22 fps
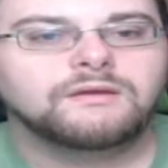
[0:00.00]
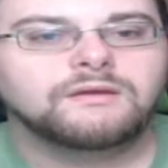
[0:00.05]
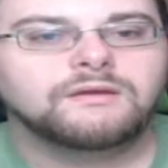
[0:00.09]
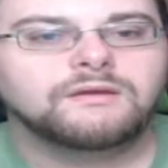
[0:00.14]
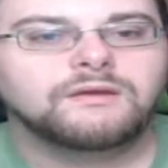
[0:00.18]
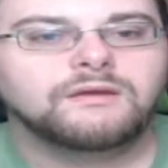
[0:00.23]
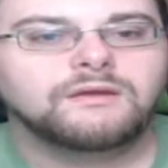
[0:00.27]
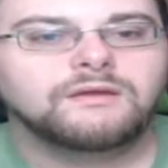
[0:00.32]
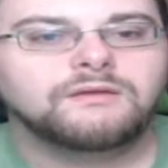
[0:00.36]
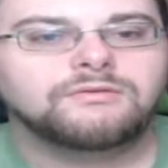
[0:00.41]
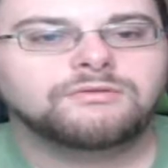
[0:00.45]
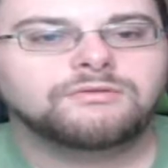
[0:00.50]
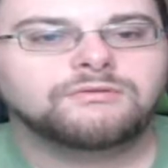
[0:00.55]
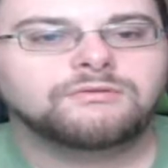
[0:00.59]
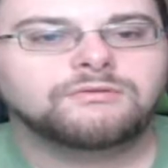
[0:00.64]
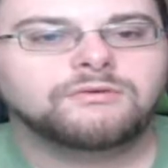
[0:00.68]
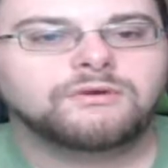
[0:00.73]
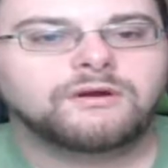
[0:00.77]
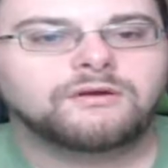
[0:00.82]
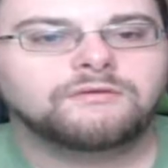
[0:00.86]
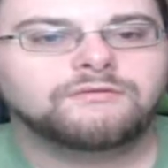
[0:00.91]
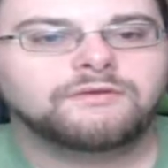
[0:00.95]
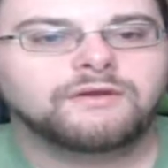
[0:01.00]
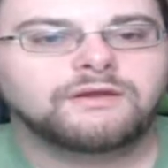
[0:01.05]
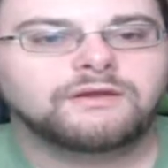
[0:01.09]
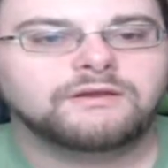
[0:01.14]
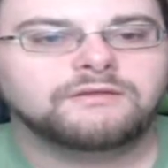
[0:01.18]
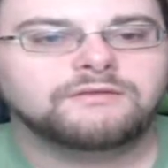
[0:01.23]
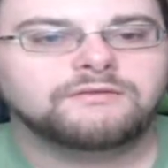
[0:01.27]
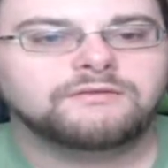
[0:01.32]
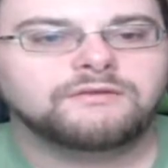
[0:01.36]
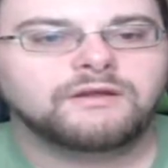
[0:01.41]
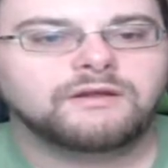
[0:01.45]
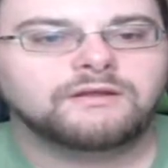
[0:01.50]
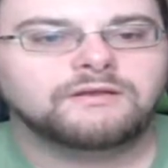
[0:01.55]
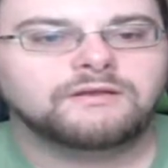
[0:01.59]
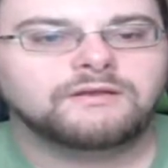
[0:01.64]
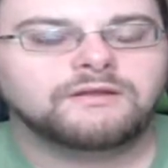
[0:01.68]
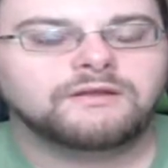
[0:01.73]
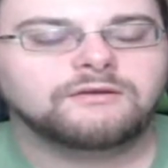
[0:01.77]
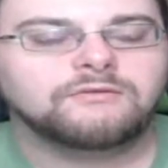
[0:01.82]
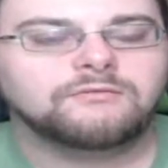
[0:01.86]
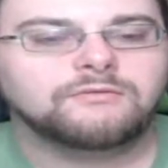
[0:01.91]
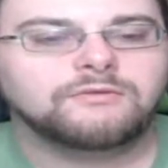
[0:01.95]
He threw off Hades'
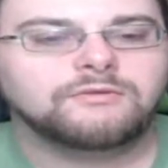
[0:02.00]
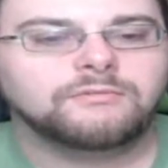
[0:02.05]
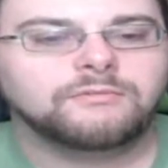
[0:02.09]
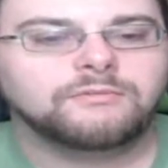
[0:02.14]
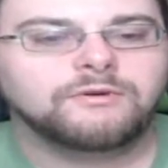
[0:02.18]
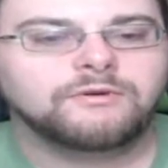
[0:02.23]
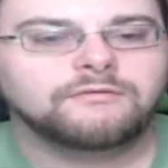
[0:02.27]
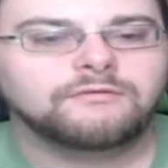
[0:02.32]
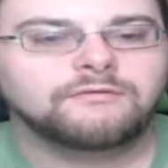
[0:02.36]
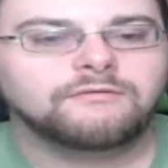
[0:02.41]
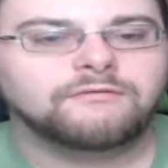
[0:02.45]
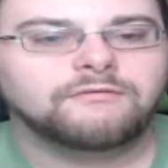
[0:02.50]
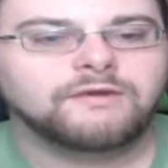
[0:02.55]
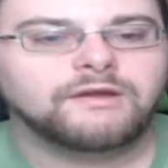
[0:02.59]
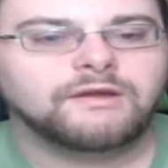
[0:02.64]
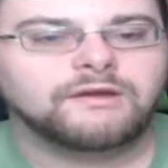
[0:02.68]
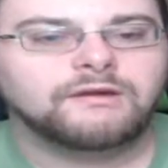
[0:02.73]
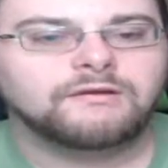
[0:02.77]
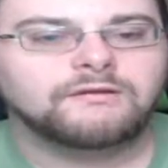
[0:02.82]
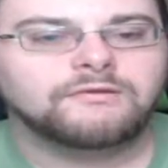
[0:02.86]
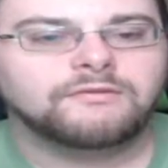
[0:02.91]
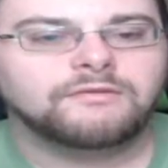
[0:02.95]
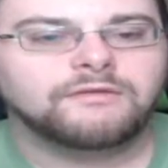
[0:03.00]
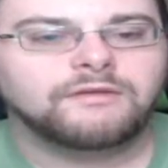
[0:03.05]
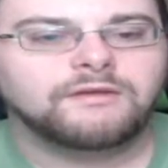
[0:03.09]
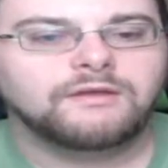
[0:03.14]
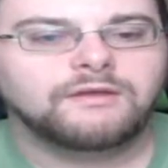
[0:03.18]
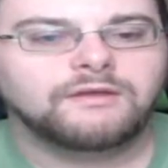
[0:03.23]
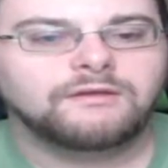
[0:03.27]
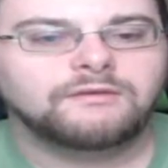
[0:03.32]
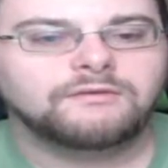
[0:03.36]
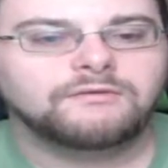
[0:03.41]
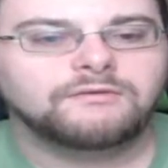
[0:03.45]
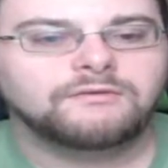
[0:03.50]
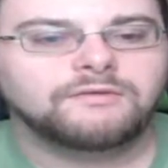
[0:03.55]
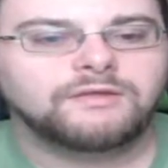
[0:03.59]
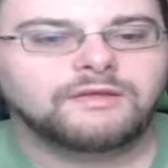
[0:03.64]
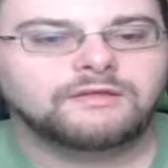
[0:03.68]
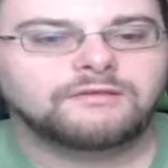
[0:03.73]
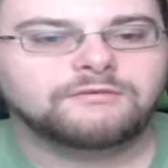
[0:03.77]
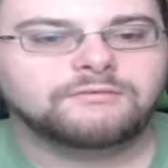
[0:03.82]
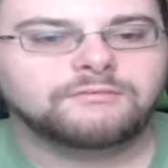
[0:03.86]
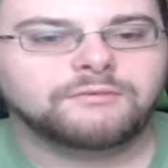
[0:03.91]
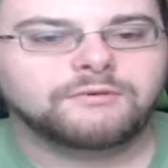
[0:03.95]
technique with a puff of air. The hell's
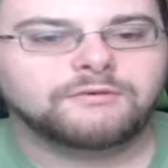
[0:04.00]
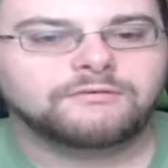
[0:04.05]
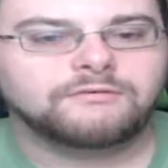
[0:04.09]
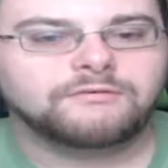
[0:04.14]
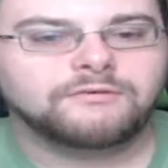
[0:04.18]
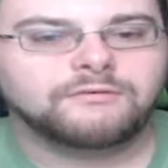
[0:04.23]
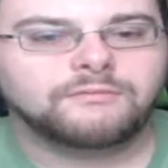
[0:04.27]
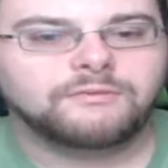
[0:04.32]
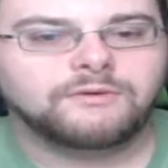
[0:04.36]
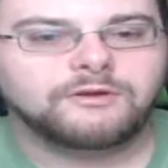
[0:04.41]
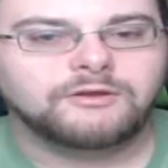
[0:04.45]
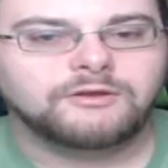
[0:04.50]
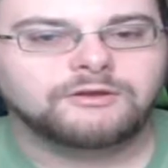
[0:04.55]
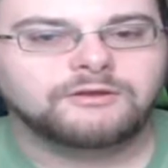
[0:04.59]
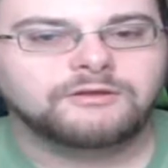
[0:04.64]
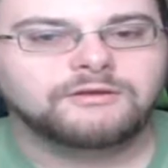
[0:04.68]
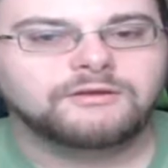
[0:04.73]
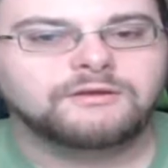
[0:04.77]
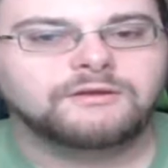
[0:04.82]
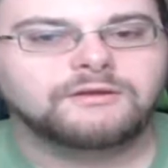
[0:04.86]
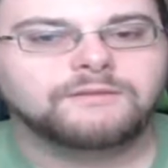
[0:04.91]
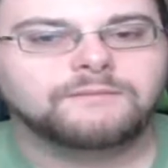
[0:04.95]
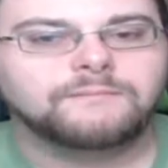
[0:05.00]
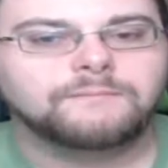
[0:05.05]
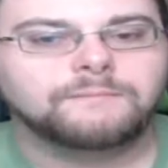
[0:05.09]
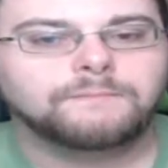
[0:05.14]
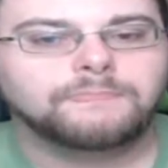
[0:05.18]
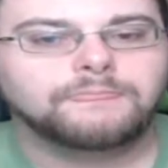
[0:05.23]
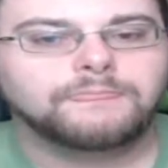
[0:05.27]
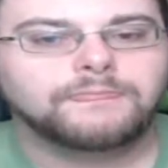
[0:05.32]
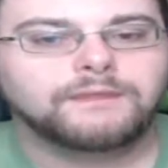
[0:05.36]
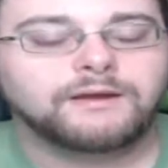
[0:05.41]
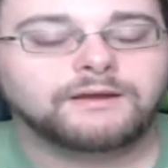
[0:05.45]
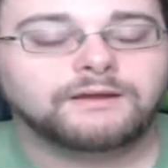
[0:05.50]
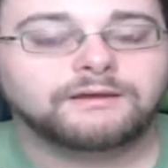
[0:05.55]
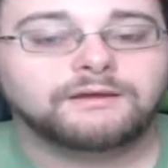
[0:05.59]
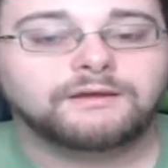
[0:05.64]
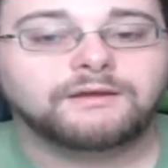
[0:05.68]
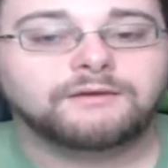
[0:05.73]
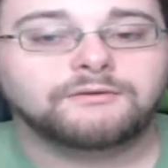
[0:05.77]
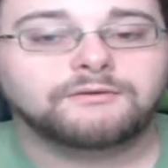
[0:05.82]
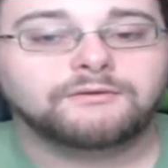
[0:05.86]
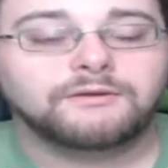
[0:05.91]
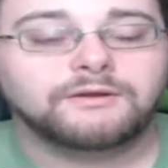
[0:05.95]
that supposed to mean? I
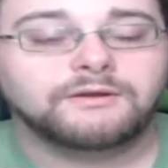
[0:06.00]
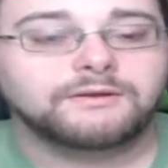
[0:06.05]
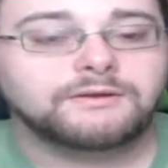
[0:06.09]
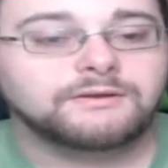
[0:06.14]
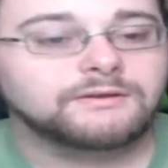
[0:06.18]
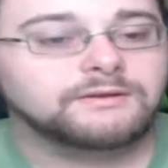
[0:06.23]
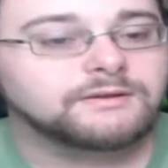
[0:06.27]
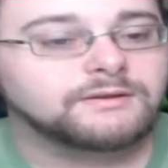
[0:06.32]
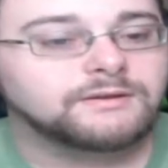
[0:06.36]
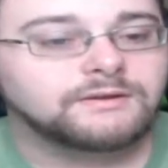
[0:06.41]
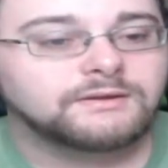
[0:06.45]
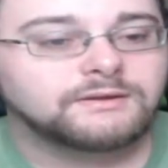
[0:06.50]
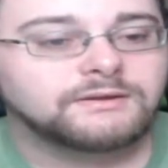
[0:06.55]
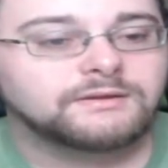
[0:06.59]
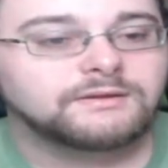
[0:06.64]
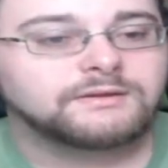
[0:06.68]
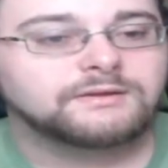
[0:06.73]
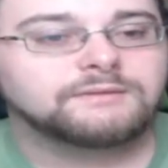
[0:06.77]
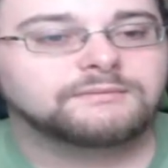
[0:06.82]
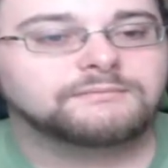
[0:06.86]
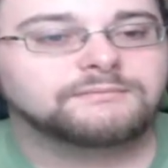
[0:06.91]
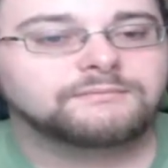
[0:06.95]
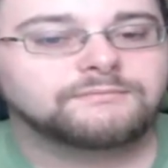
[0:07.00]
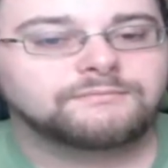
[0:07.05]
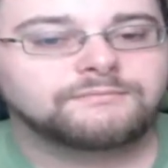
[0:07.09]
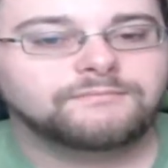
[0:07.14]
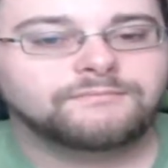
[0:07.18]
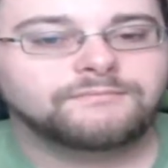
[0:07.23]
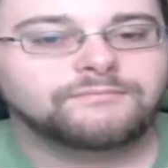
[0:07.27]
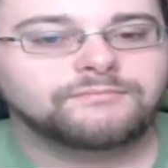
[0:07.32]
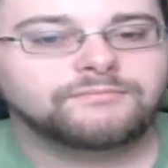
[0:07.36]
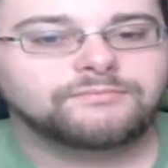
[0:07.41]
know, right? Hmm?